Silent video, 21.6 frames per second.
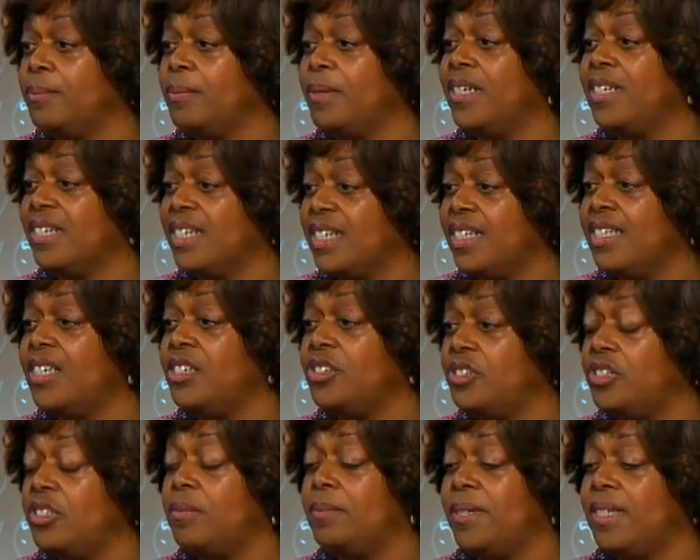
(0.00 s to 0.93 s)
But it
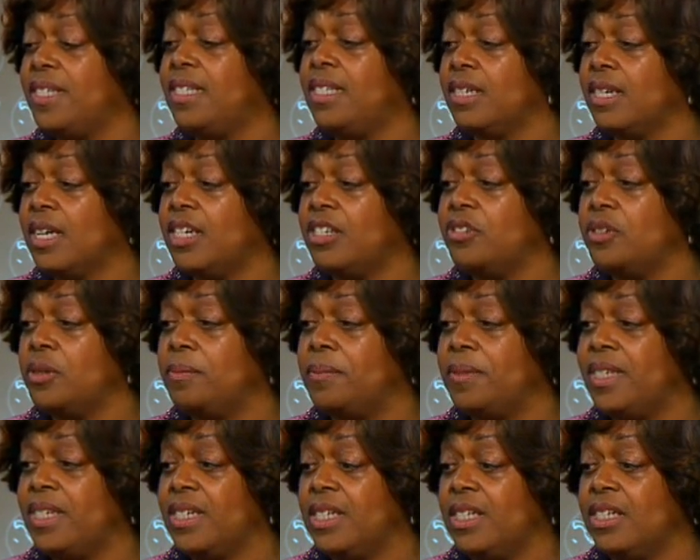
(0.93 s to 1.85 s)
continues to be a country of
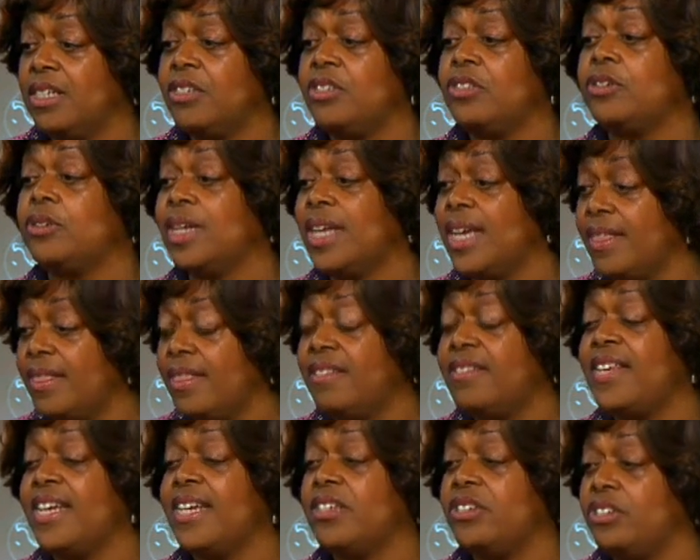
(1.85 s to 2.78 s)
particular concern, and the
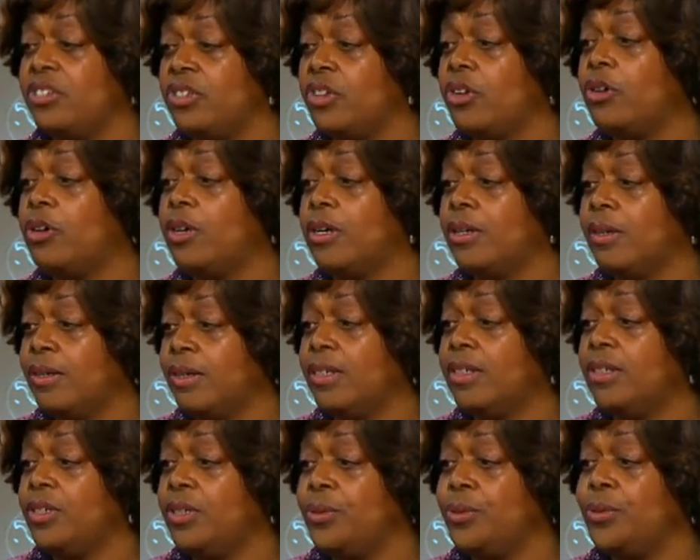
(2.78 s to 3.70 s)
sanctions are
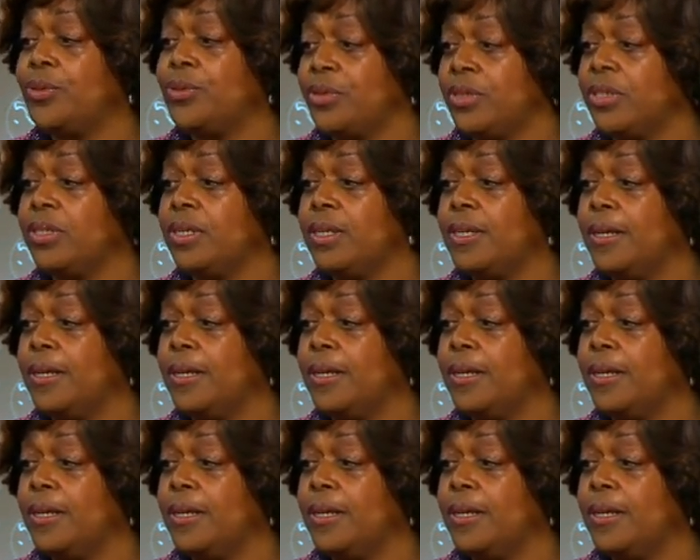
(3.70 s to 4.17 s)
used.